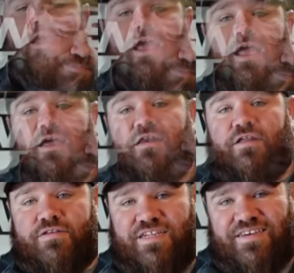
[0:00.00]

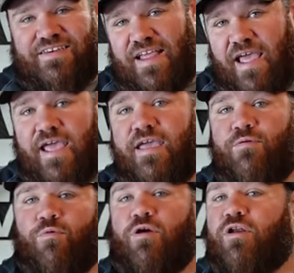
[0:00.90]
And today,
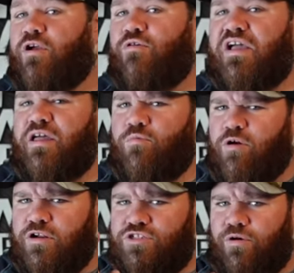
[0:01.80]
we're going to go ahead and we're
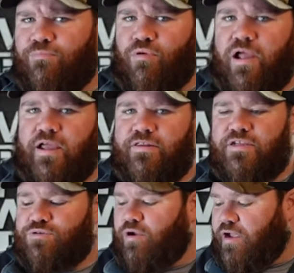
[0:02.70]
going to start breaking
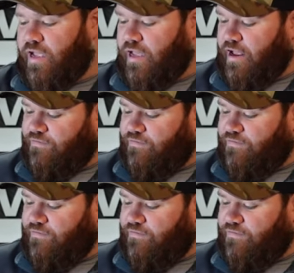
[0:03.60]
this rig in.